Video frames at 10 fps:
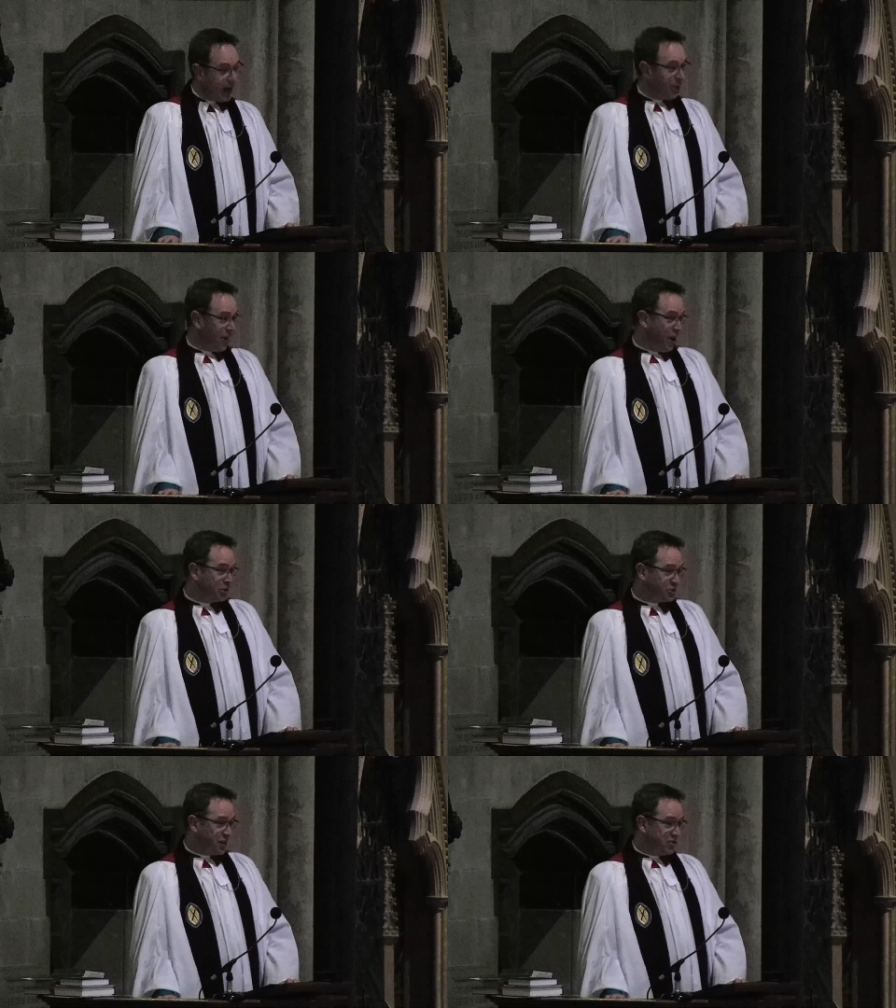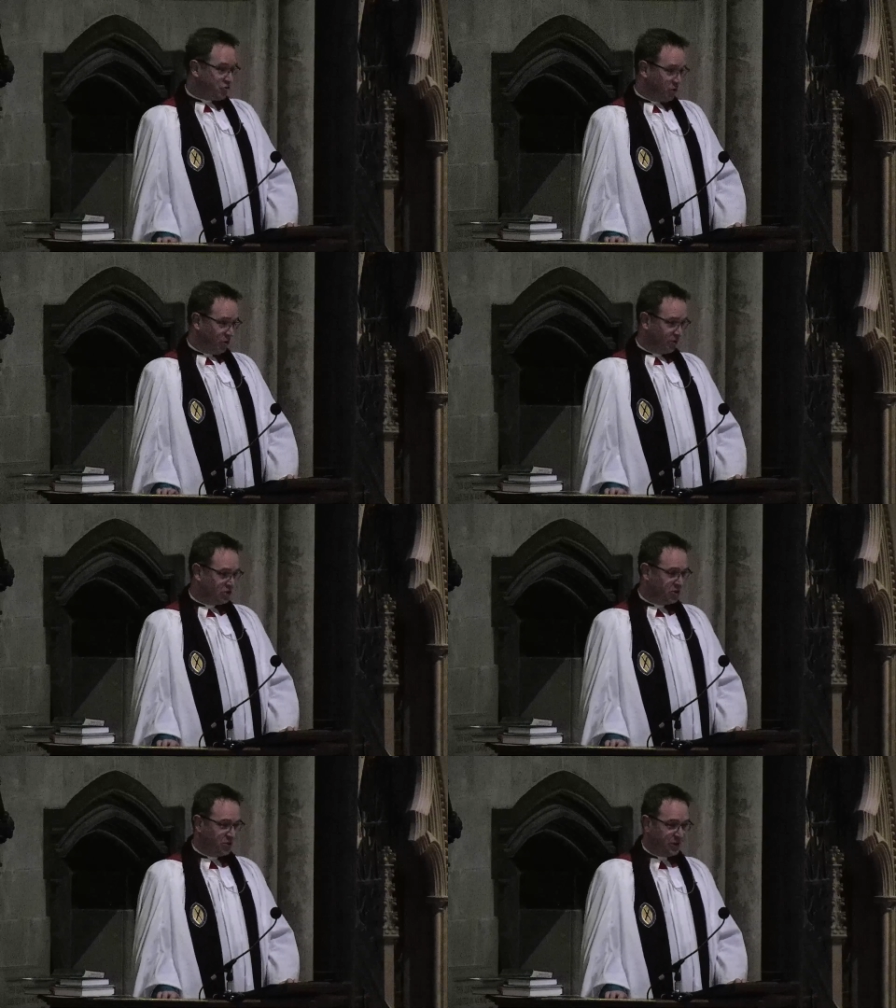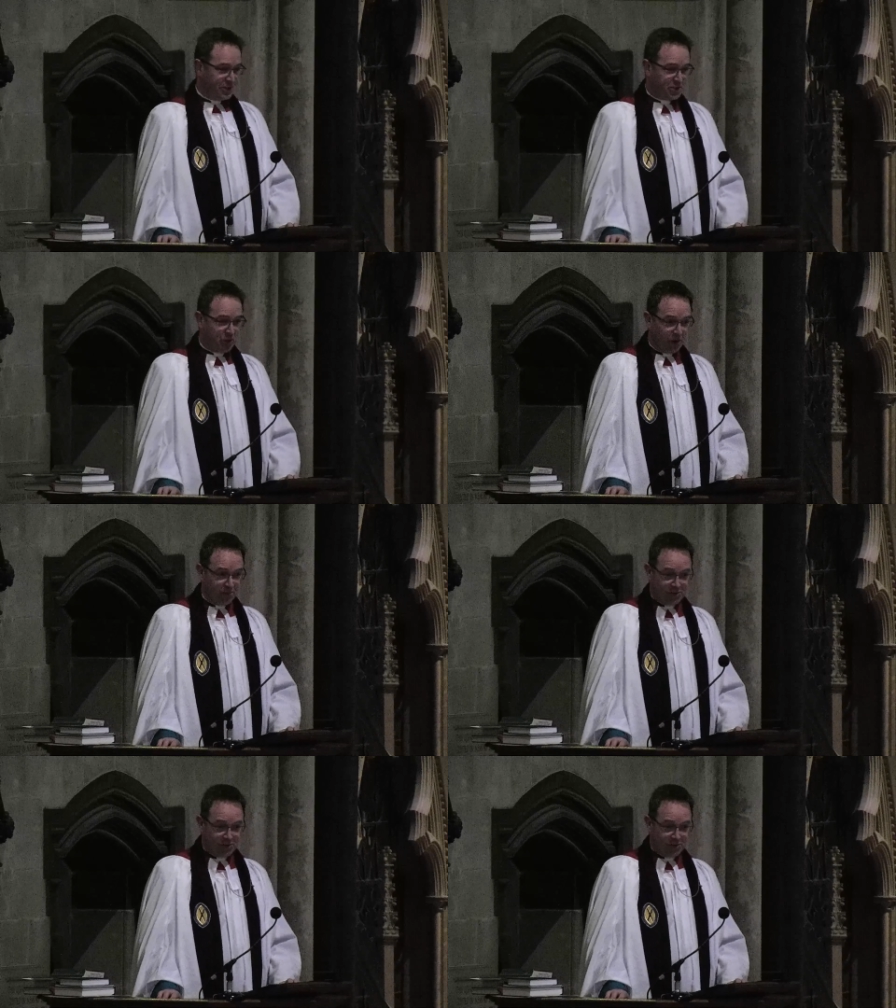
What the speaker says: and they are central to this solemn